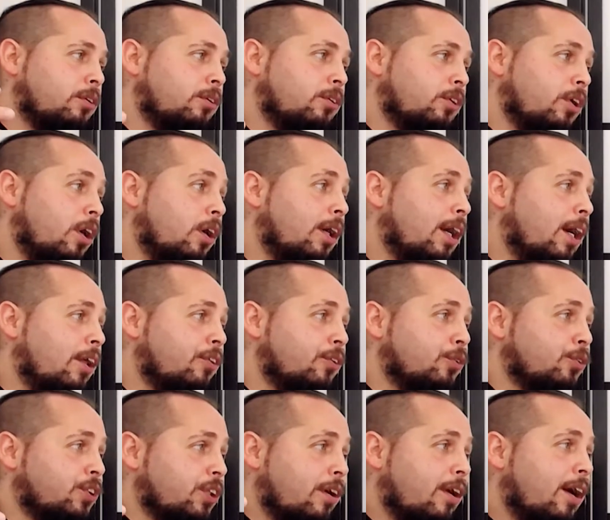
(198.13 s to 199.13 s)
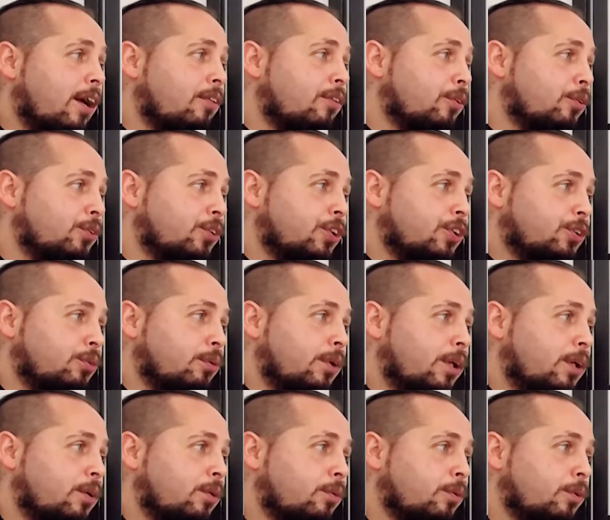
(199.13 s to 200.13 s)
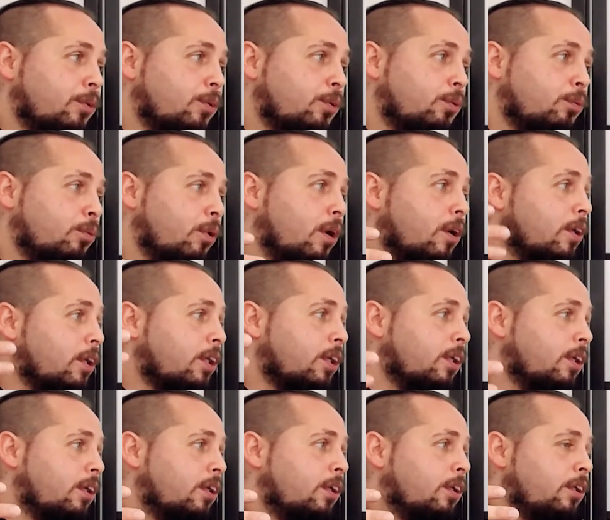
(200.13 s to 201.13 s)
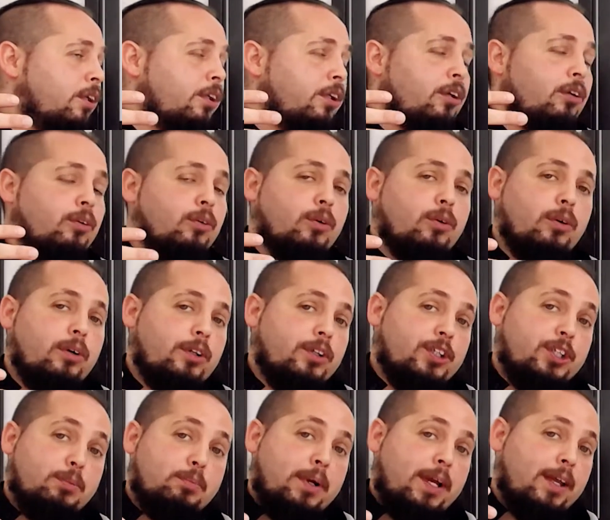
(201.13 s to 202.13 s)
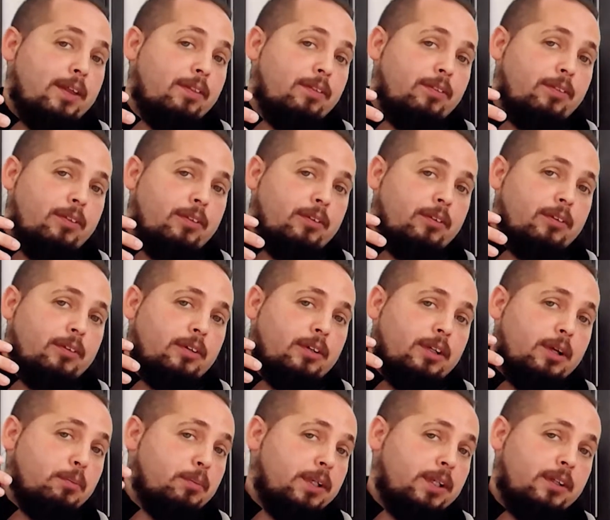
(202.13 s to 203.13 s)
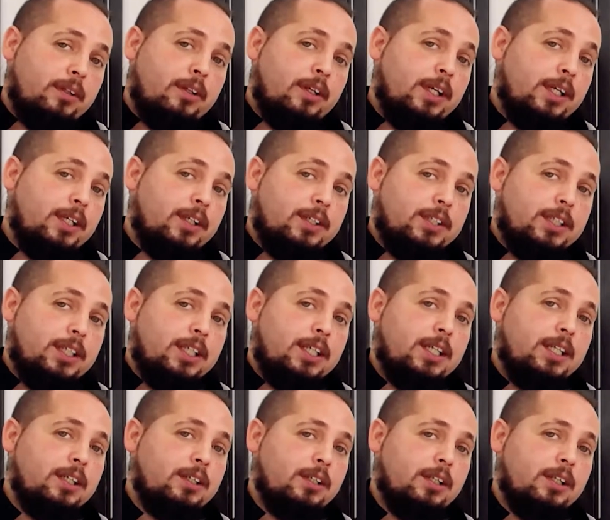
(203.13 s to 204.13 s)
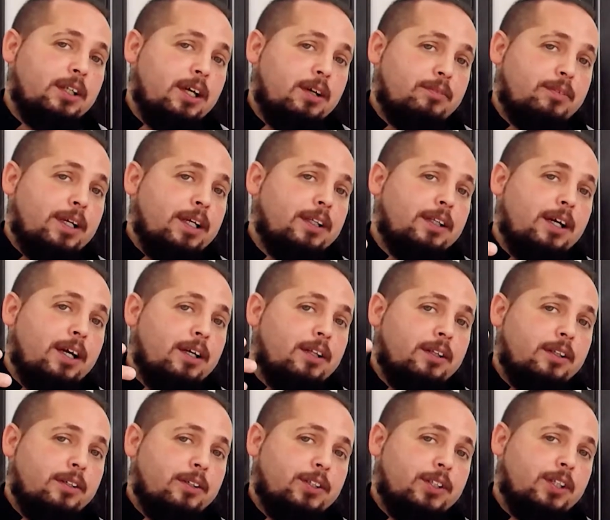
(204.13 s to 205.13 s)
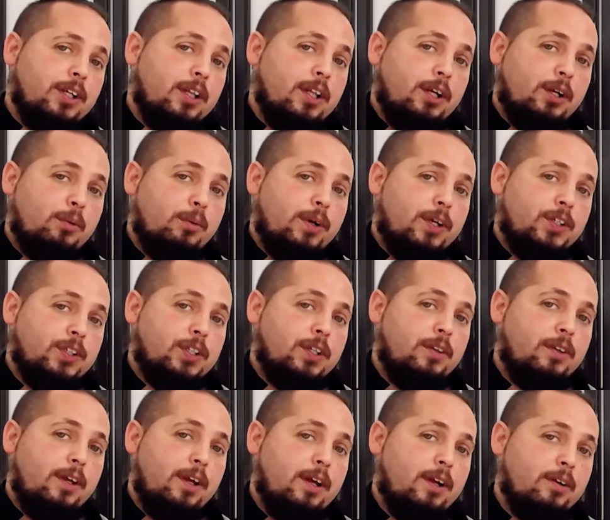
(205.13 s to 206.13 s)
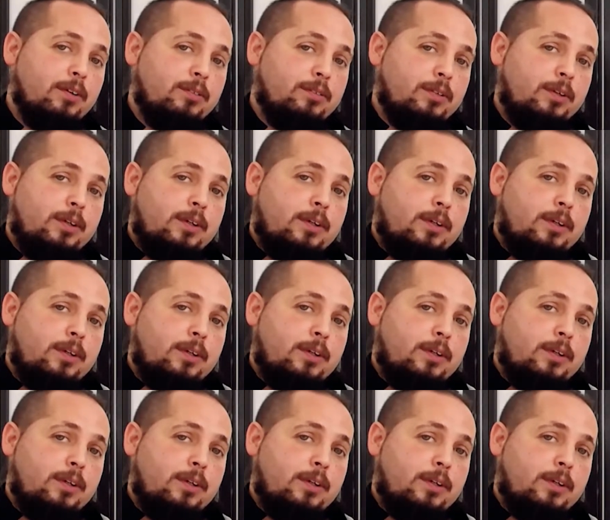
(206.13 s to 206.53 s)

young adults or adults as well who work, and spend, like you say, I think that there's still a question there of,